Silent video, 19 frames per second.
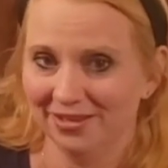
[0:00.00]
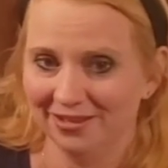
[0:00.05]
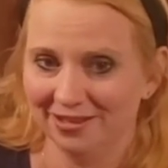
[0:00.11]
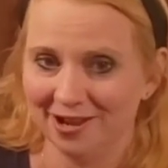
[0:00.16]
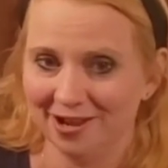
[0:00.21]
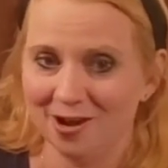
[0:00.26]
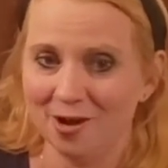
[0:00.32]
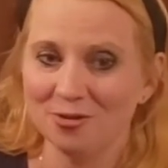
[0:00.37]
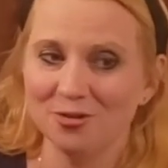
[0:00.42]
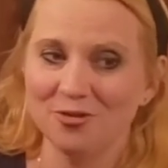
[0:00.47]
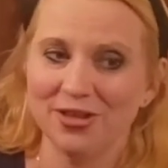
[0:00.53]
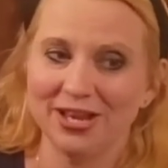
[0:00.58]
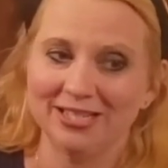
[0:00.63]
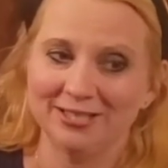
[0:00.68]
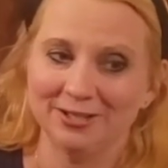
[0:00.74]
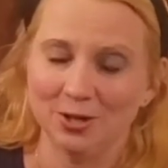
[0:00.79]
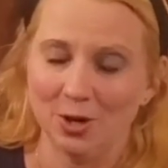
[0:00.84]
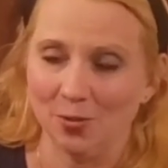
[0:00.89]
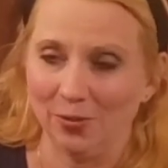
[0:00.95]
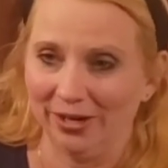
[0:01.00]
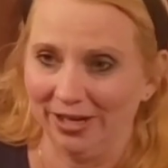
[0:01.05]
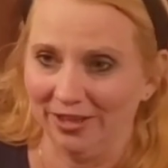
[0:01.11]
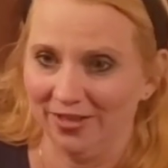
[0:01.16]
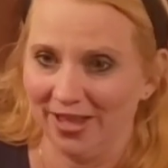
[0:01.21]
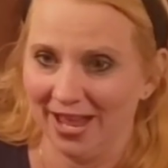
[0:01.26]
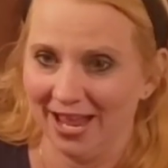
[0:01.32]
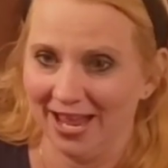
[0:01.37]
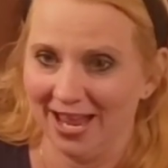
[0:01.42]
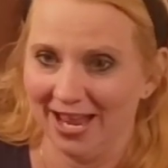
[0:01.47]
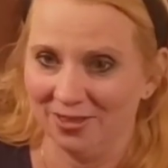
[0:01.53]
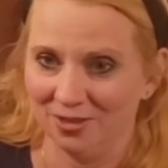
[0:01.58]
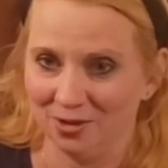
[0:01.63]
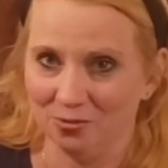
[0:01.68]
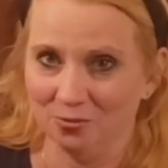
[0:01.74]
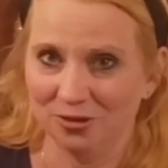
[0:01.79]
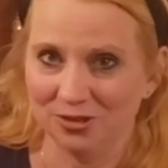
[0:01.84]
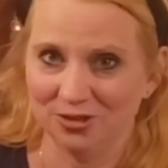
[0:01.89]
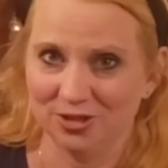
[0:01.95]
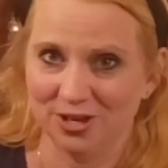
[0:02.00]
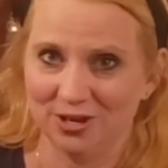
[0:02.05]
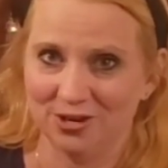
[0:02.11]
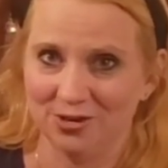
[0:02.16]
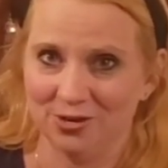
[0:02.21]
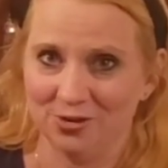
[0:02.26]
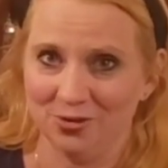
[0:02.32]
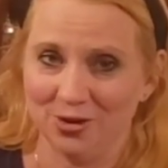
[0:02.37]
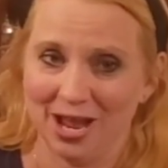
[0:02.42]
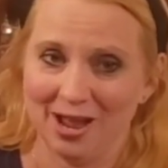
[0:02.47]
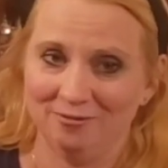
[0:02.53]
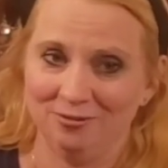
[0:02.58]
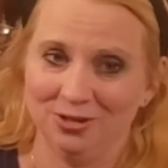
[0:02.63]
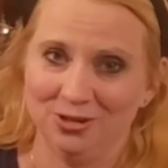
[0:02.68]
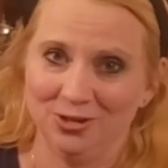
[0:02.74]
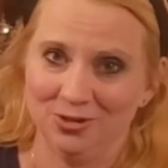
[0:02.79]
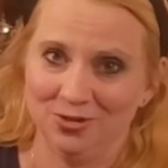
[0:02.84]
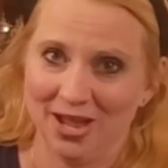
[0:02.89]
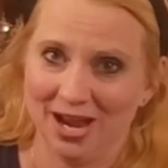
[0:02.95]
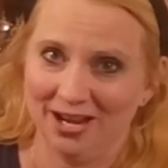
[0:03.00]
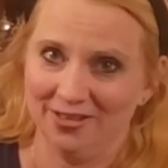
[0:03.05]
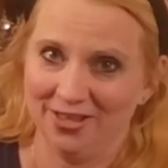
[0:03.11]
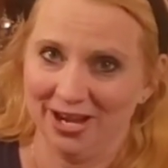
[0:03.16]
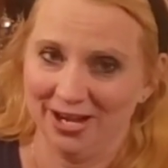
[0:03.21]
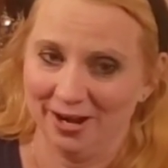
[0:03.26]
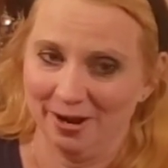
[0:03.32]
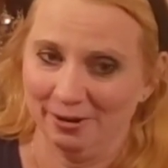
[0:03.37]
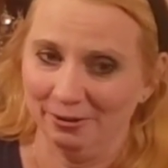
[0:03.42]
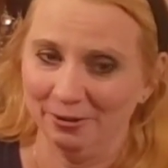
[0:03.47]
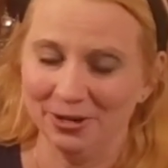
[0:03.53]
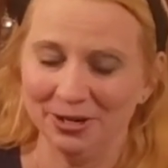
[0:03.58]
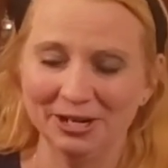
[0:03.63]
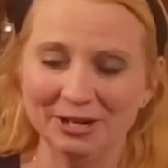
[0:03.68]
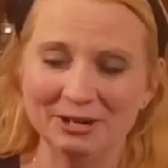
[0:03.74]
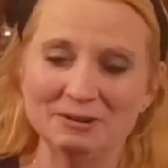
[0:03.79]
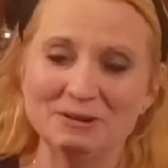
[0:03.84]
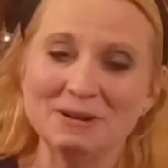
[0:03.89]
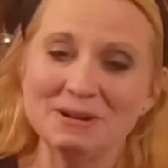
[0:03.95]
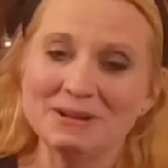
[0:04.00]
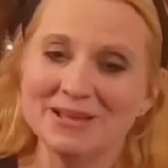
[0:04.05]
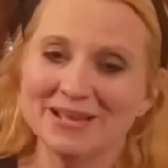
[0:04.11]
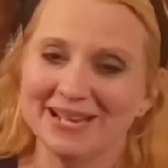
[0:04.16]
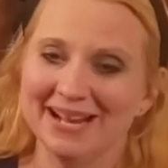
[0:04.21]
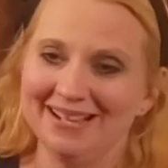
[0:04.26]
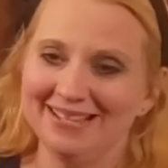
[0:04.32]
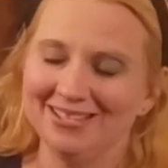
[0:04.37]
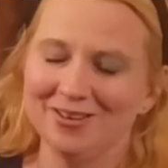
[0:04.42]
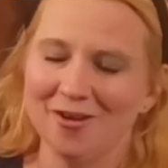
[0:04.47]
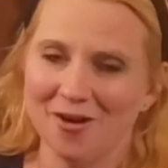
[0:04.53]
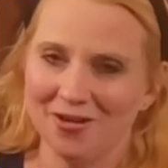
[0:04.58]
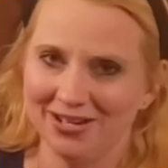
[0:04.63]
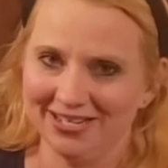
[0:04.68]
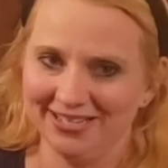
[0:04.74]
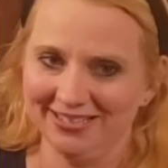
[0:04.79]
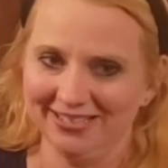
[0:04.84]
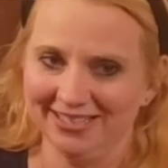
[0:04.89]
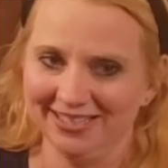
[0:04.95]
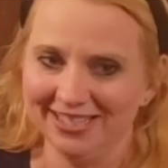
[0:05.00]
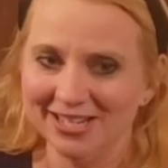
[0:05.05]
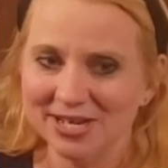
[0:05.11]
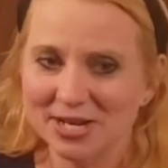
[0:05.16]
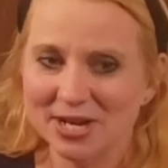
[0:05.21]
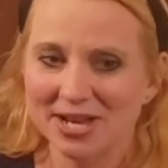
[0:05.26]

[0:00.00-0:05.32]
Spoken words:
all the things that go into that. And the ones that do have to do that, they know it's not easy.